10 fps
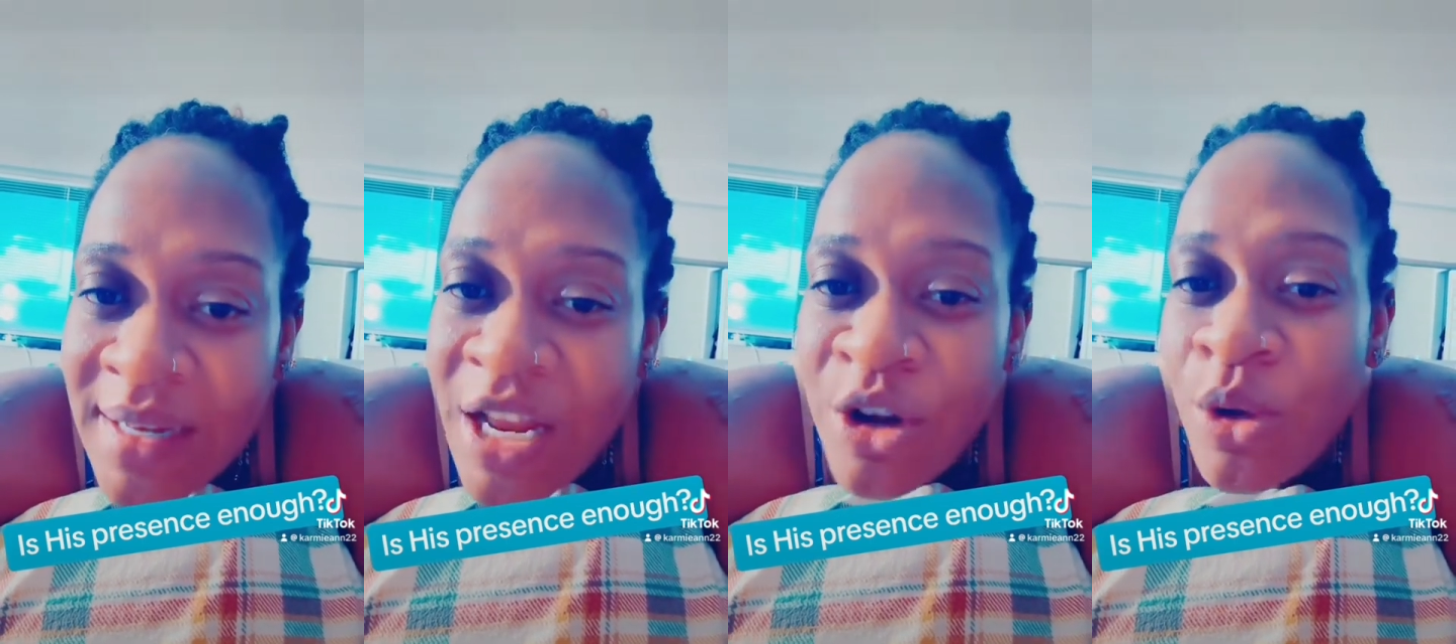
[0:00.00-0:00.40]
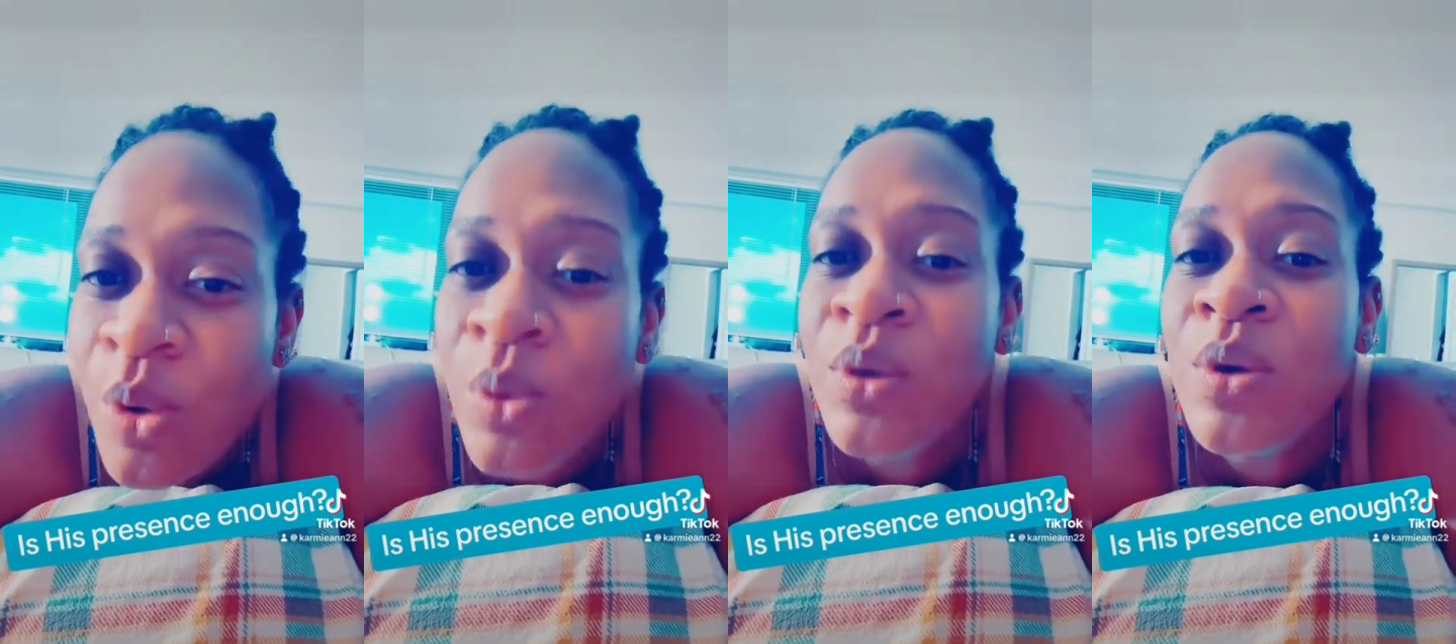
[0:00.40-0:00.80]
they're the
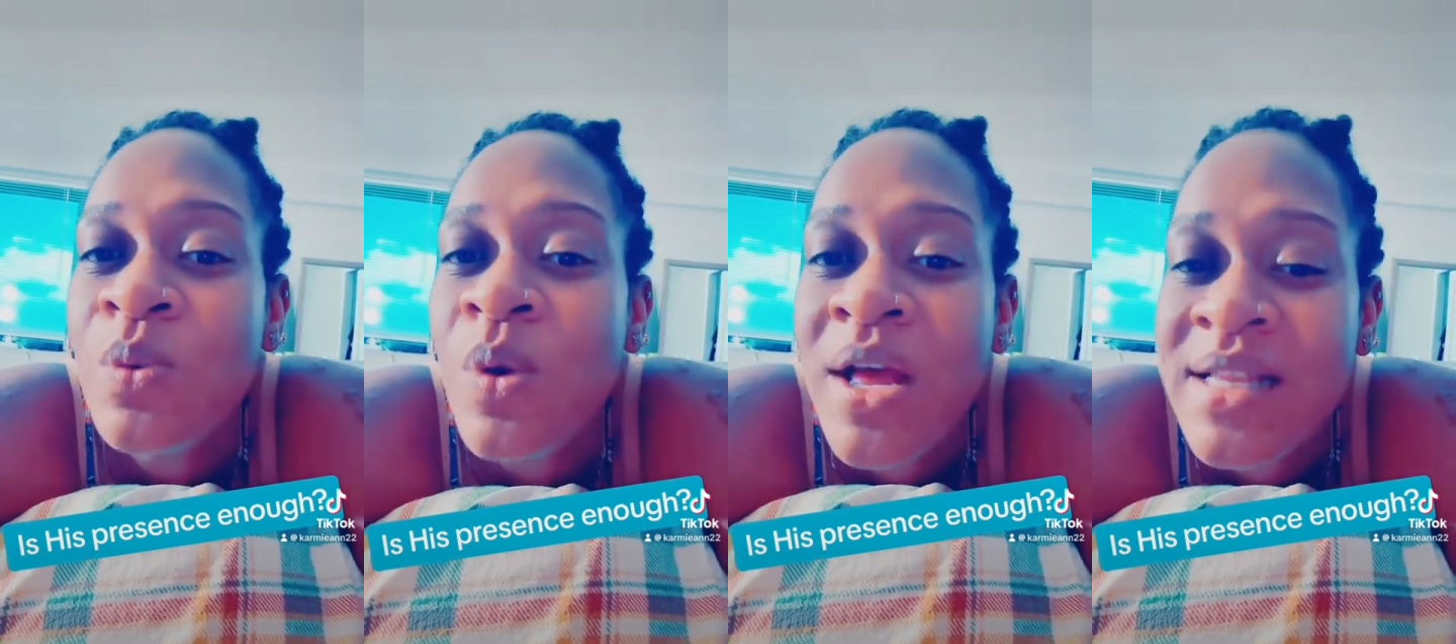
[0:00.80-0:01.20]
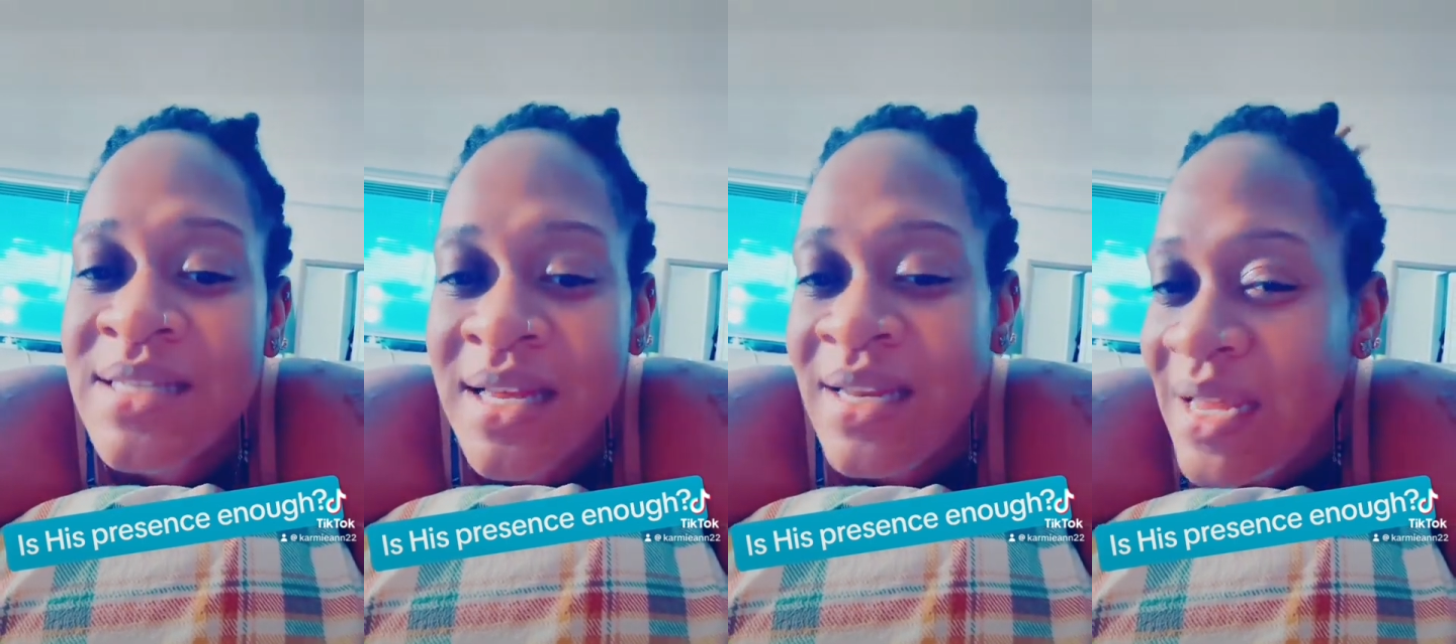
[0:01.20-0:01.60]
only ones
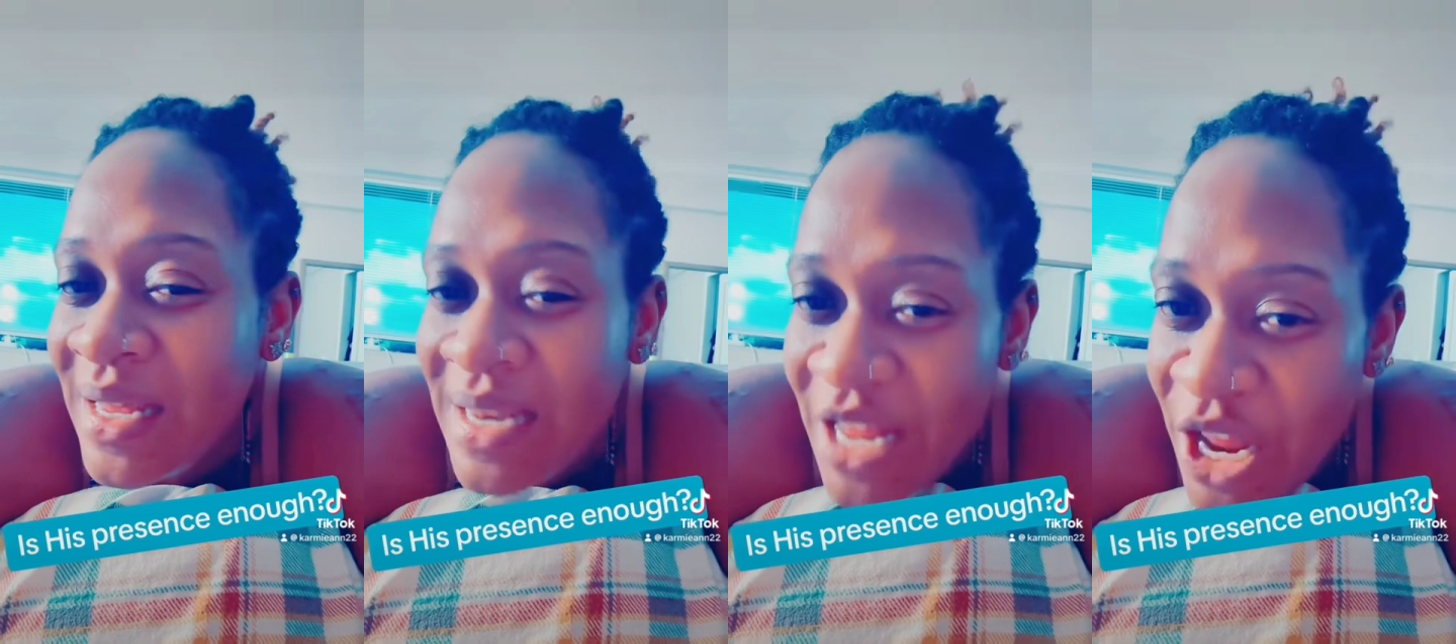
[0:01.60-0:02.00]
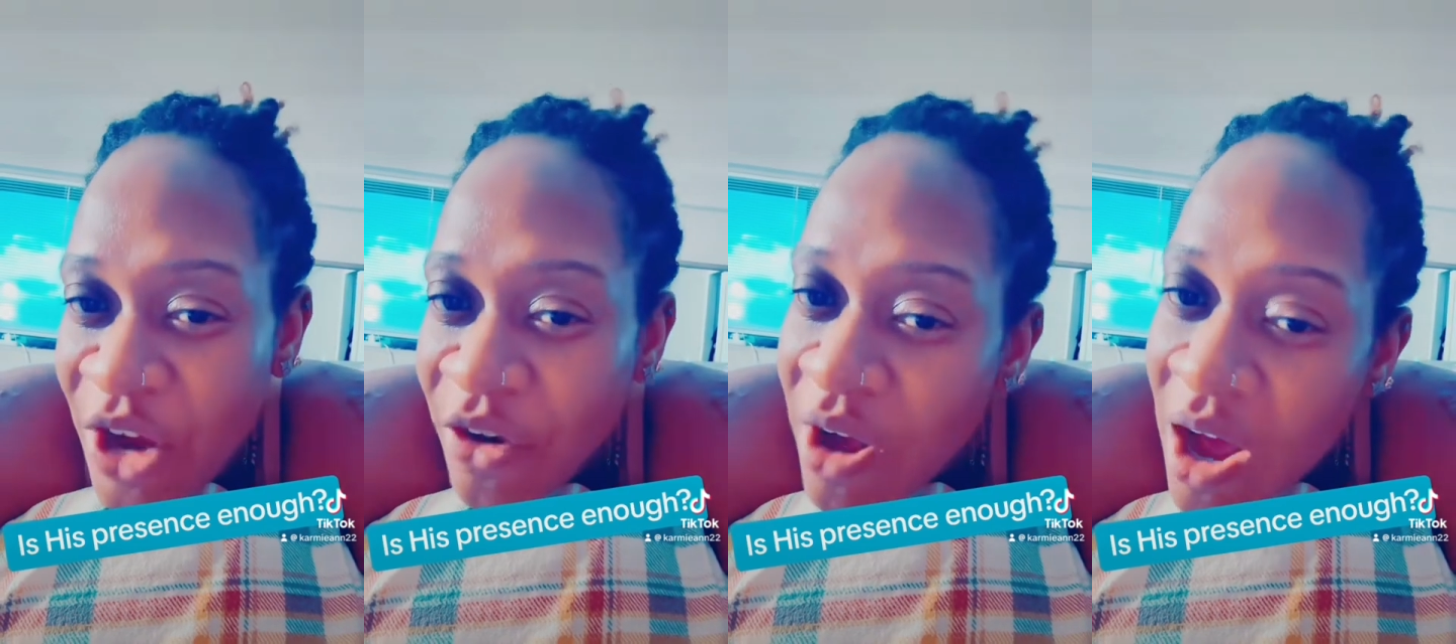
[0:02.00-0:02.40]
that they can
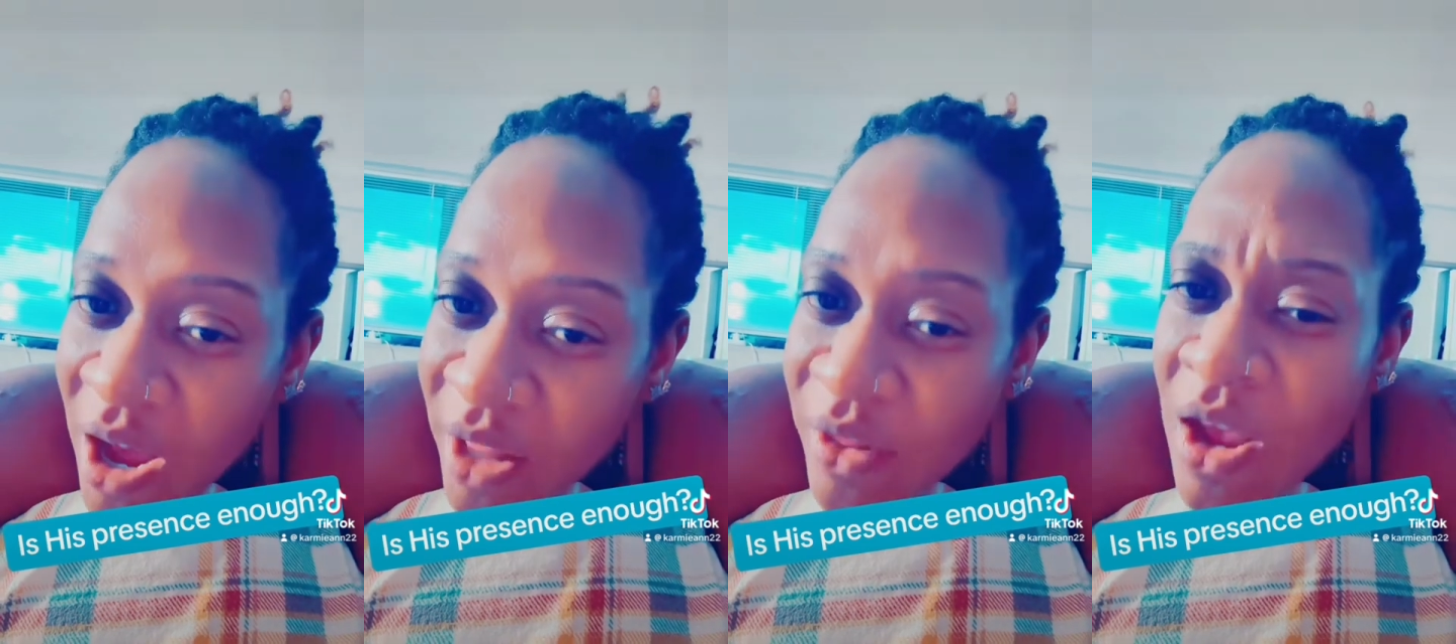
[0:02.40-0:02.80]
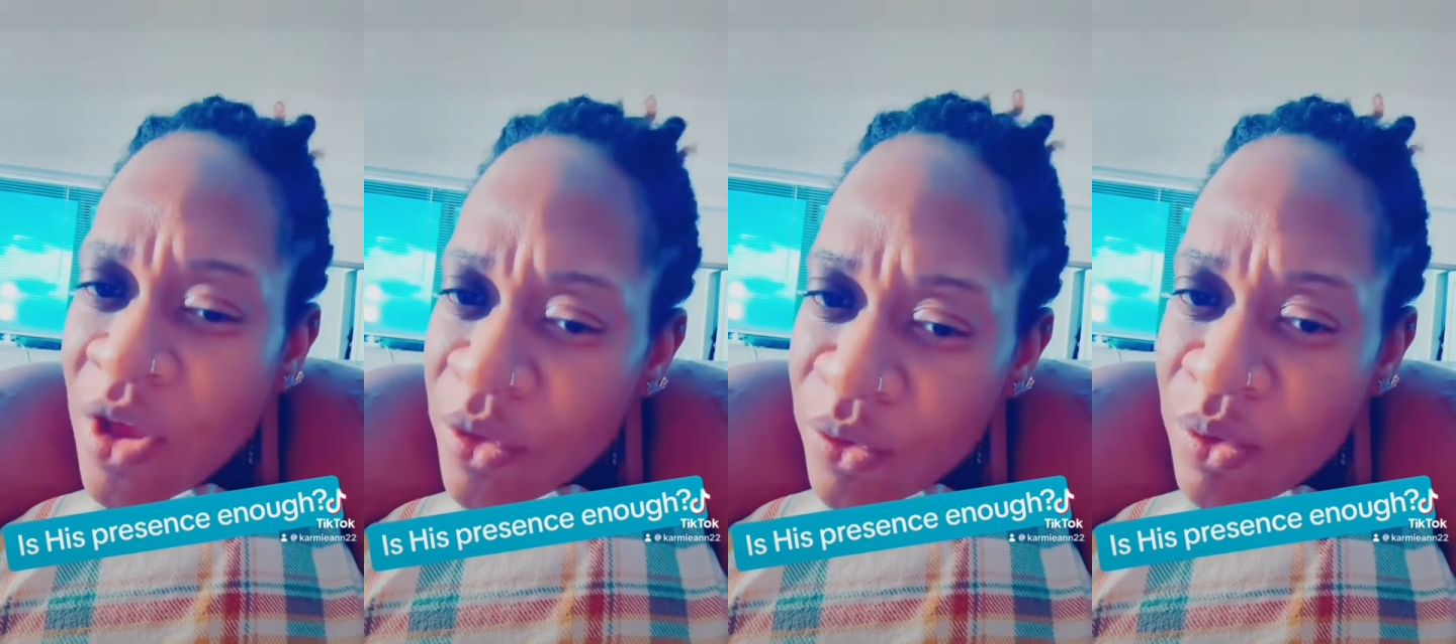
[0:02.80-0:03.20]
hear God
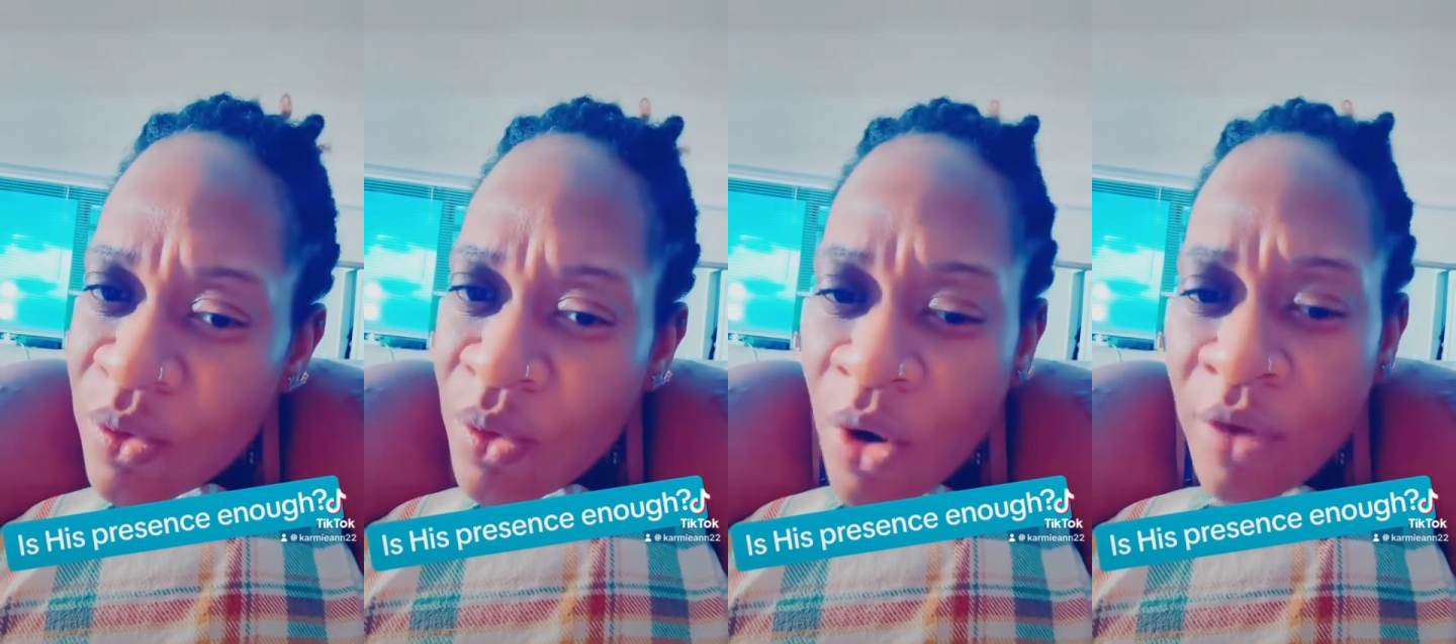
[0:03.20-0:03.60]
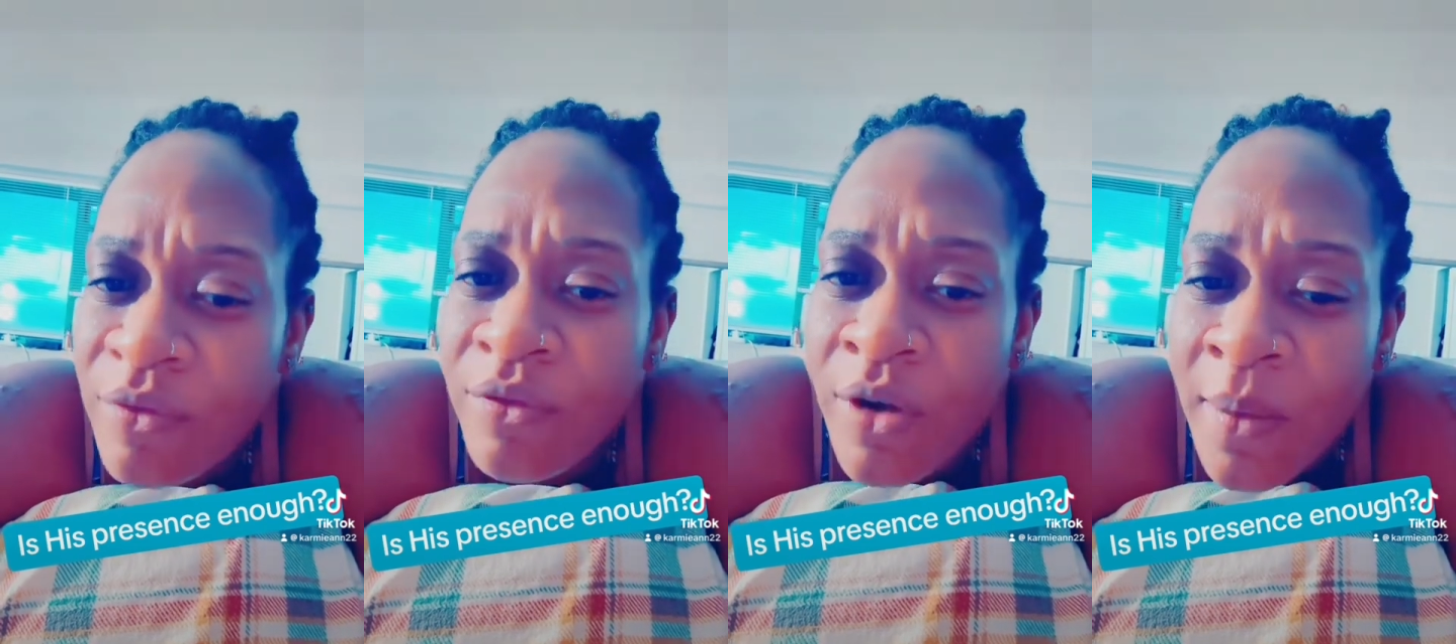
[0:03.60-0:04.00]
through or
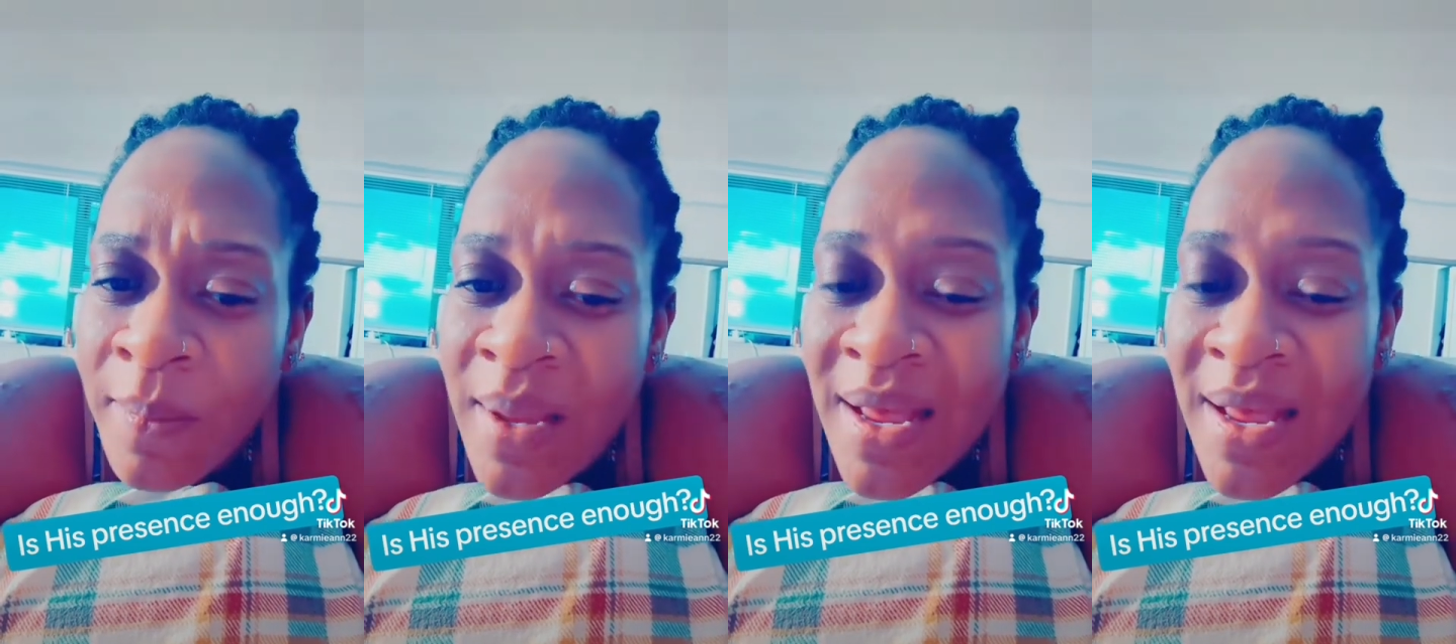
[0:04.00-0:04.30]
from.